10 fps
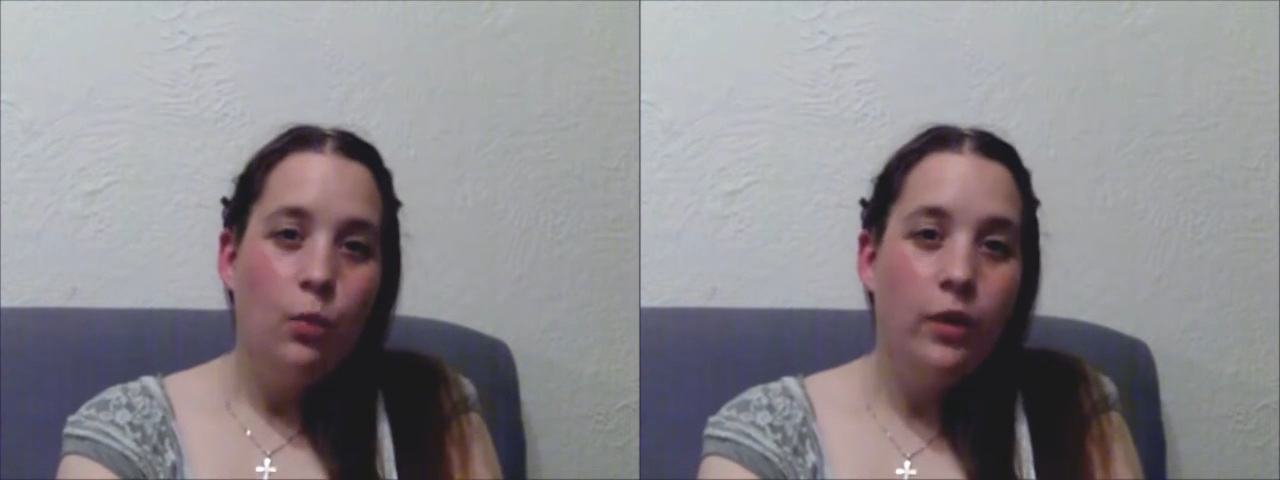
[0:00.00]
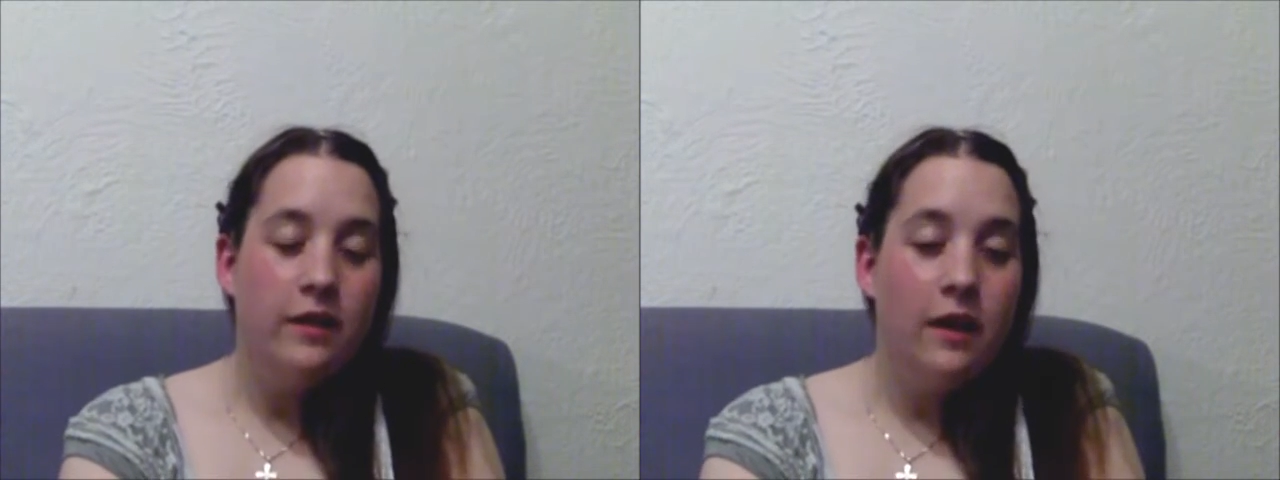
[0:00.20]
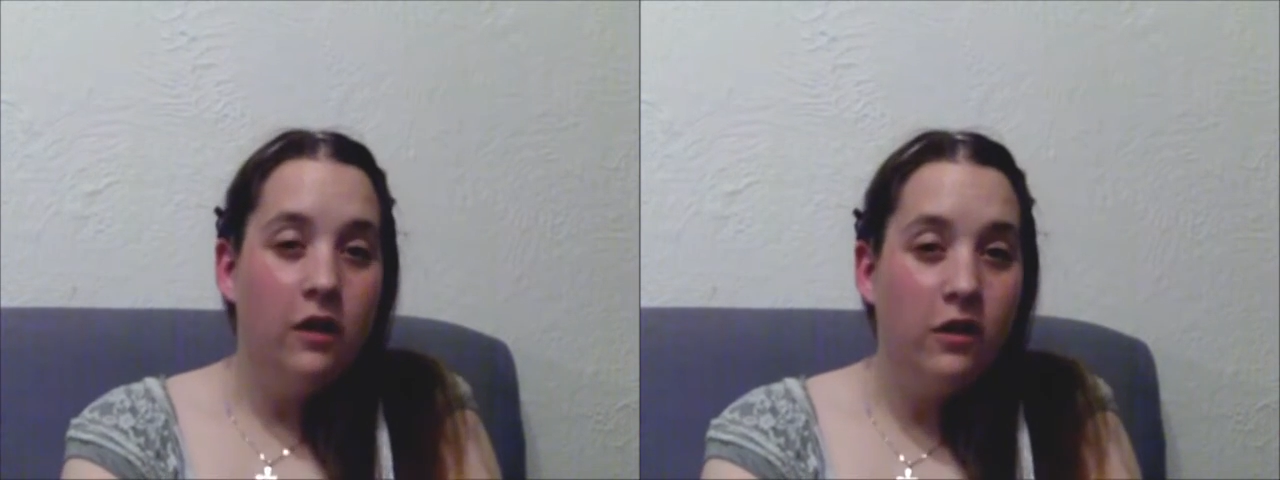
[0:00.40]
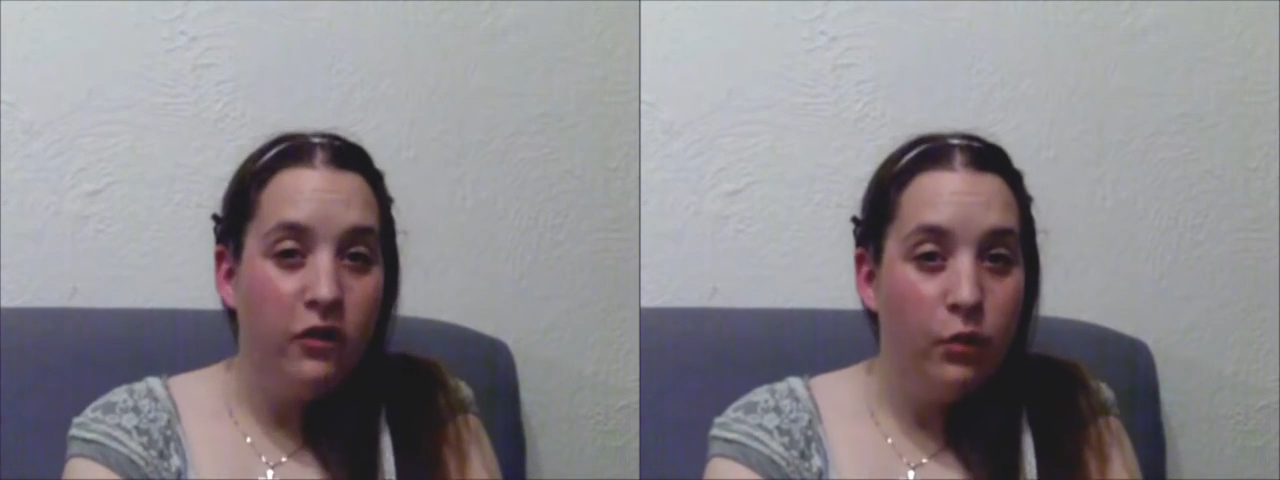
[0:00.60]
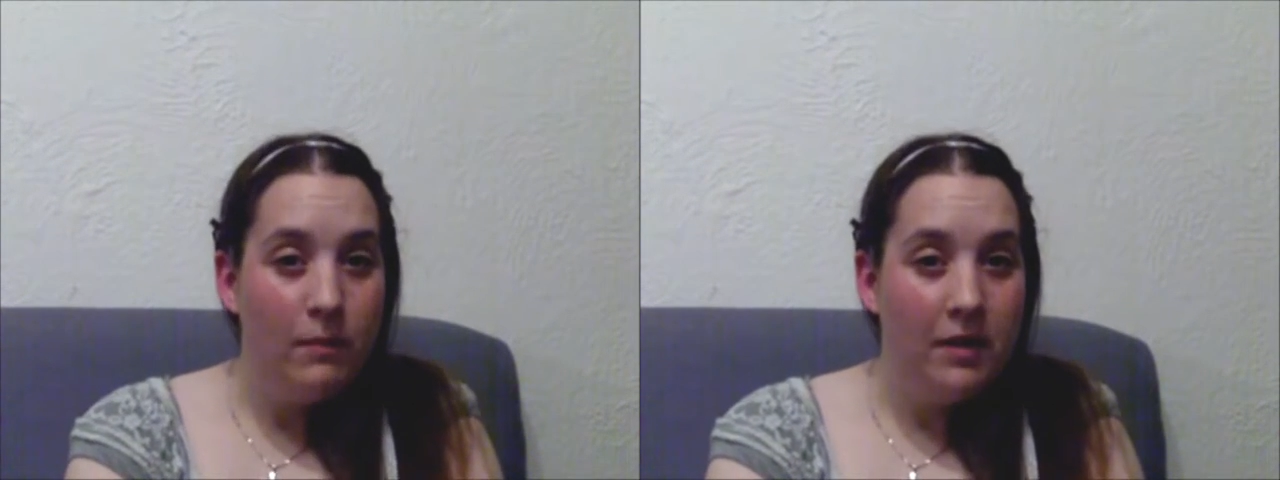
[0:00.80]
with a
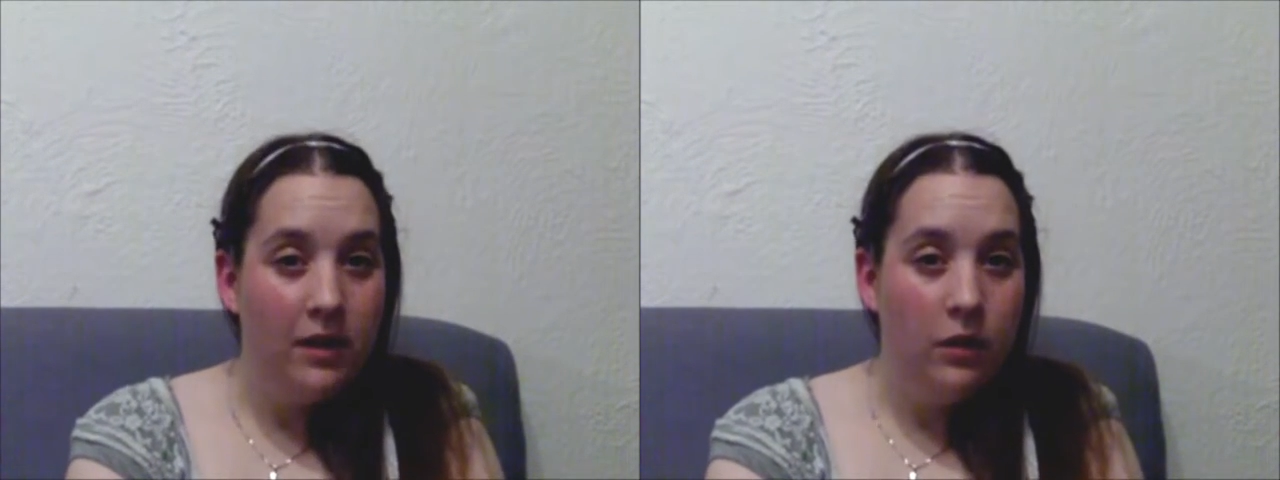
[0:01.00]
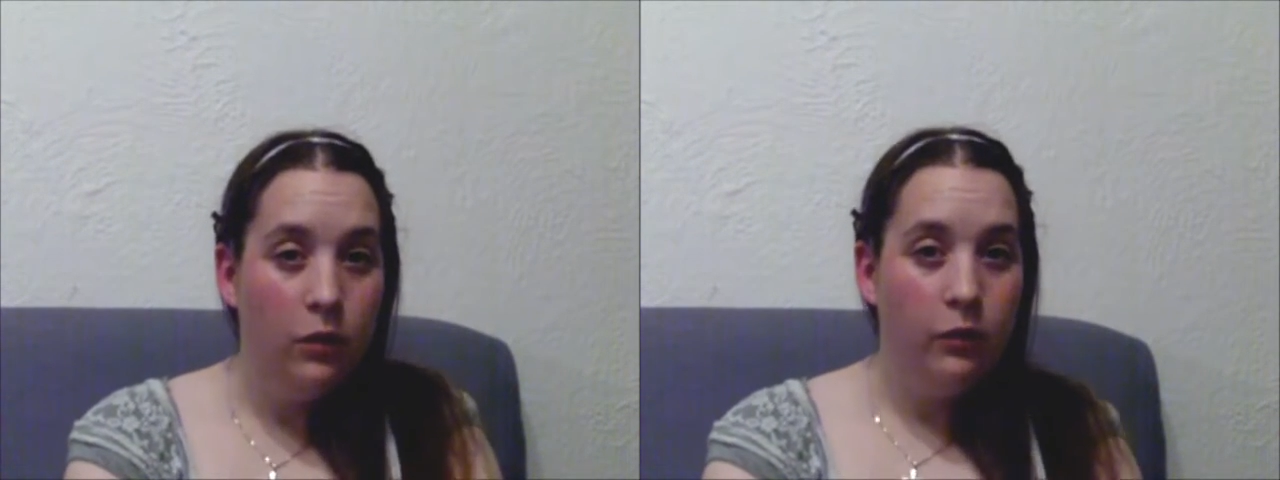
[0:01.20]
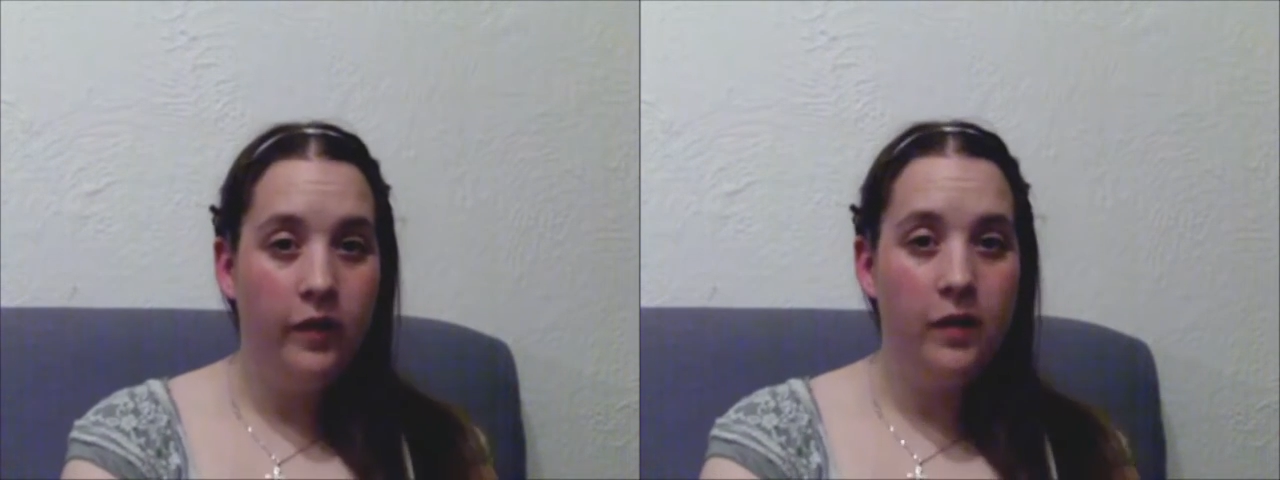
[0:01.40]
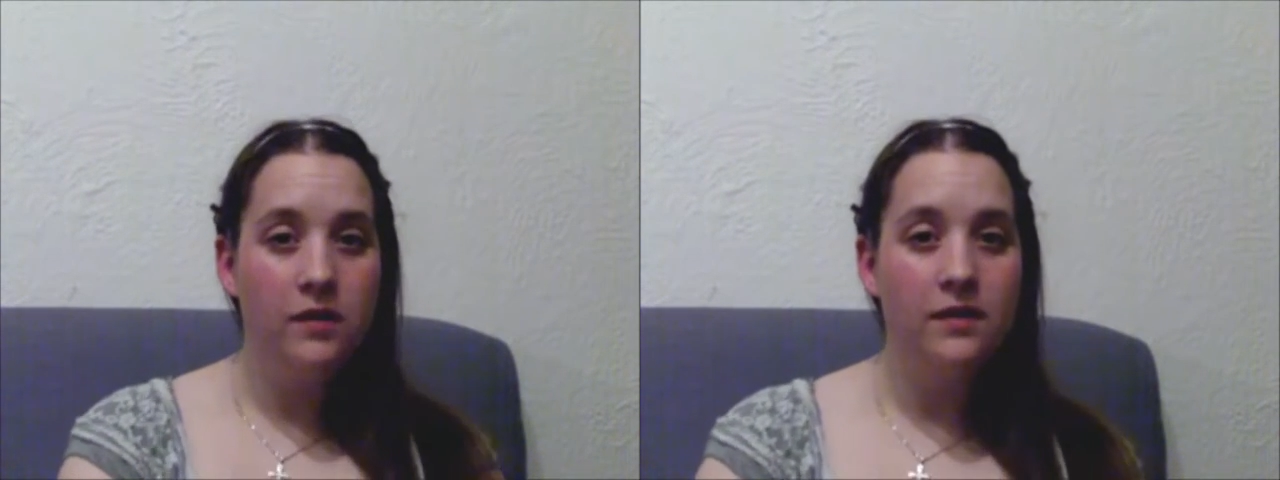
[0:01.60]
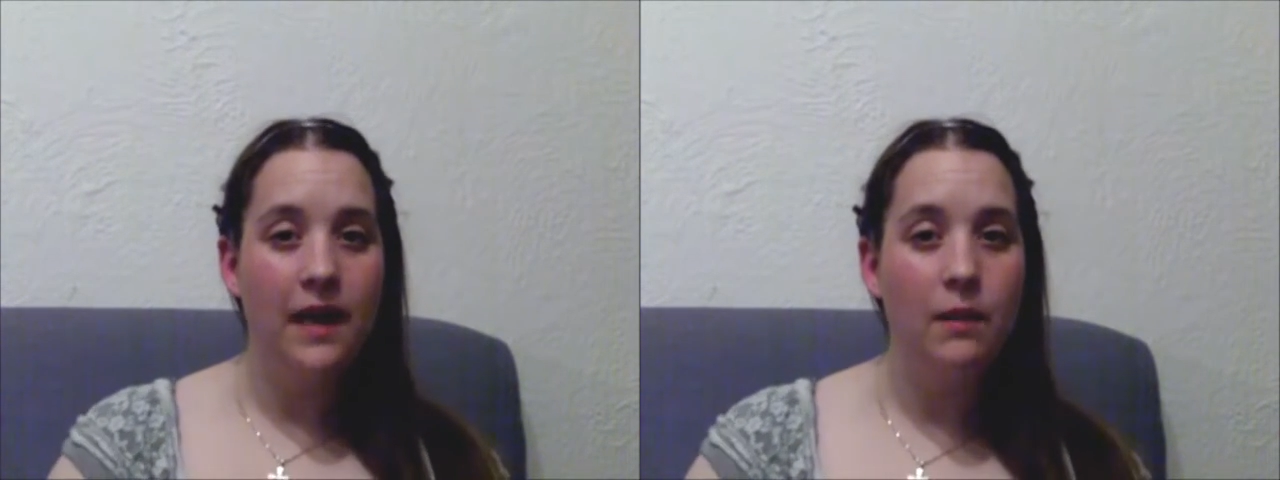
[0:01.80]
lot of women who feel
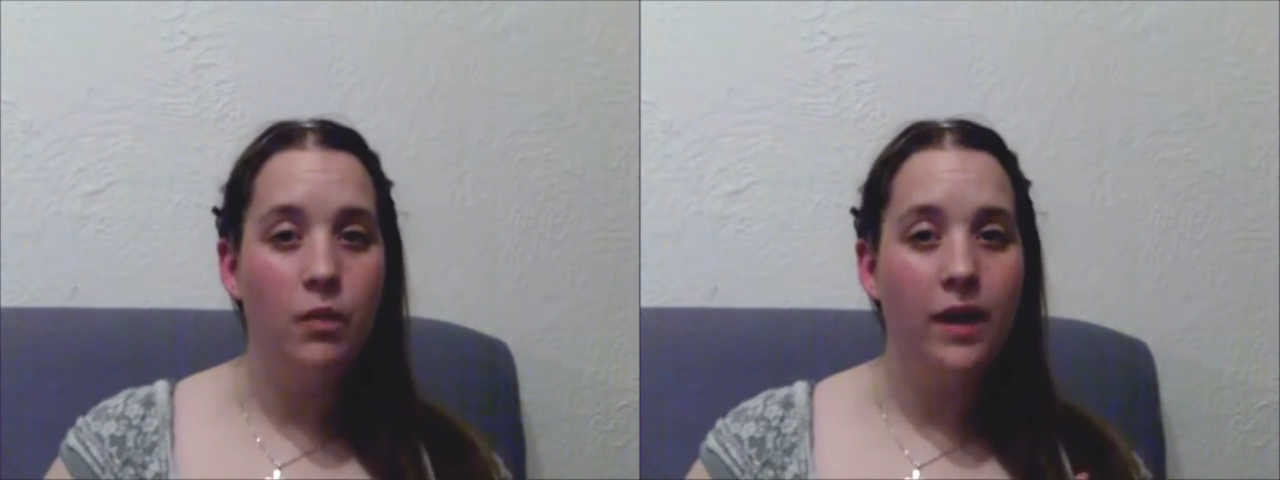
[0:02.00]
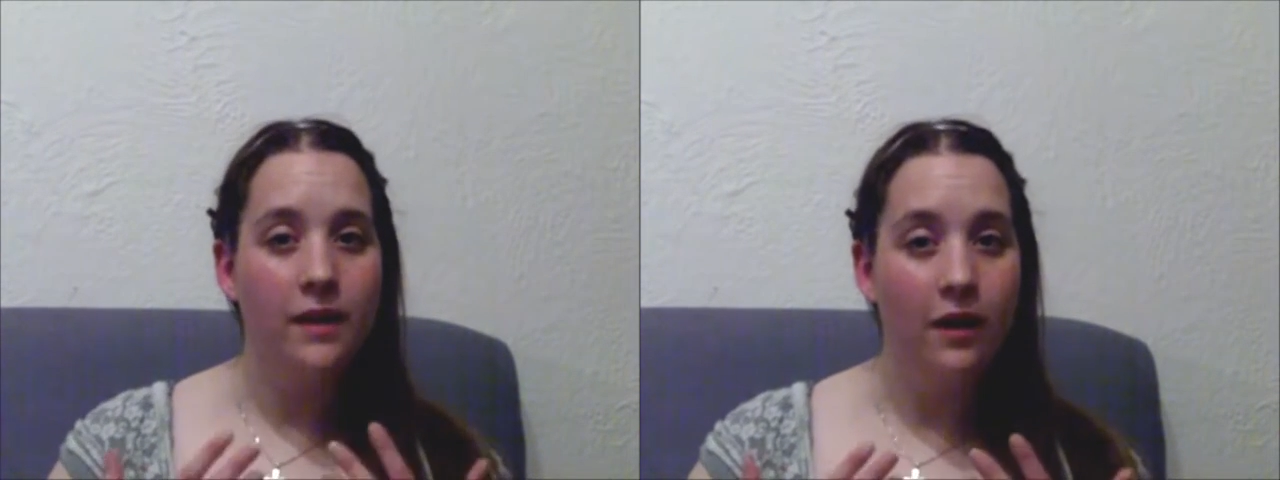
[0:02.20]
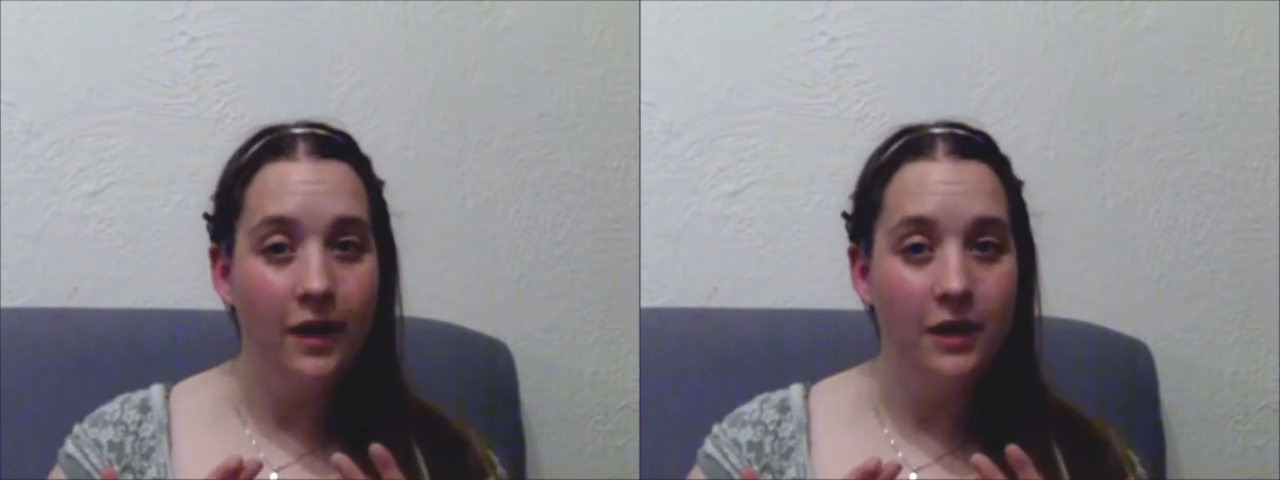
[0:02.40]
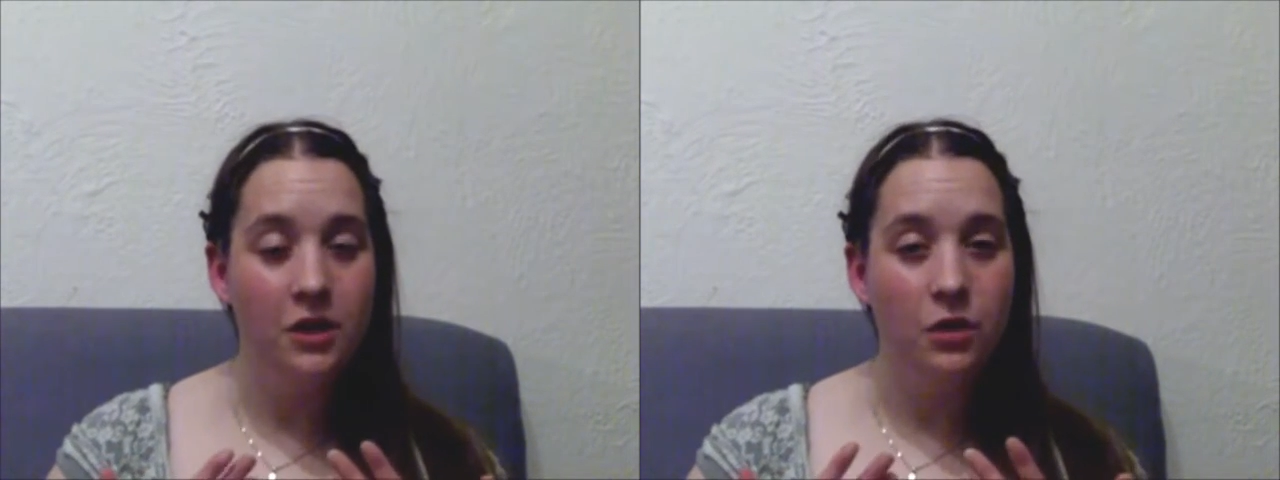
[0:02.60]
the same way that I